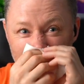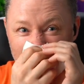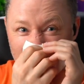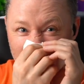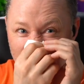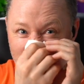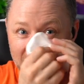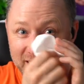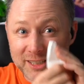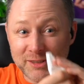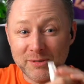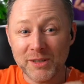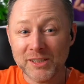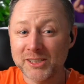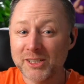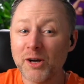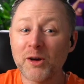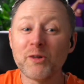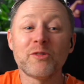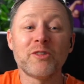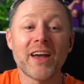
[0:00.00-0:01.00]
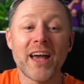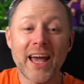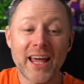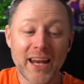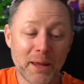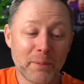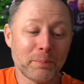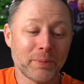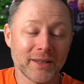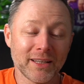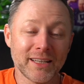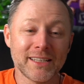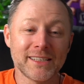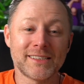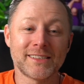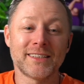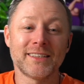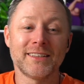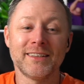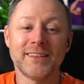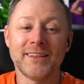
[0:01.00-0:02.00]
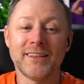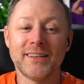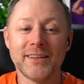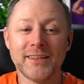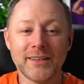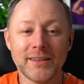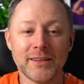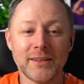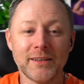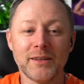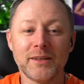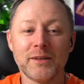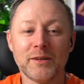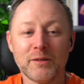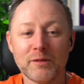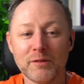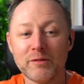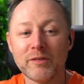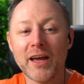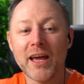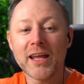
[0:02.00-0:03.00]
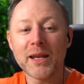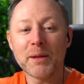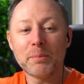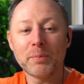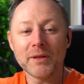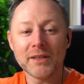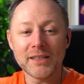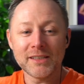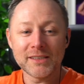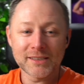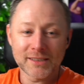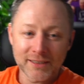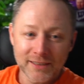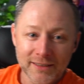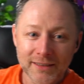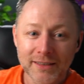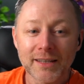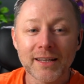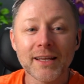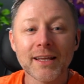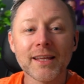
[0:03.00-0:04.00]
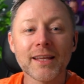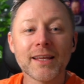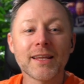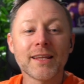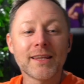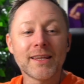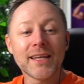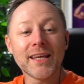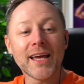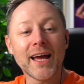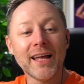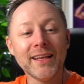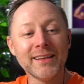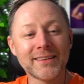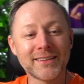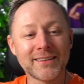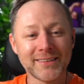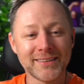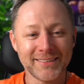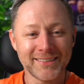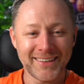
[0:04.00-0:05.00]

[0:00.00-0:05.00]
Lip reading: Please yourself, very pleased. Very pleased. The end.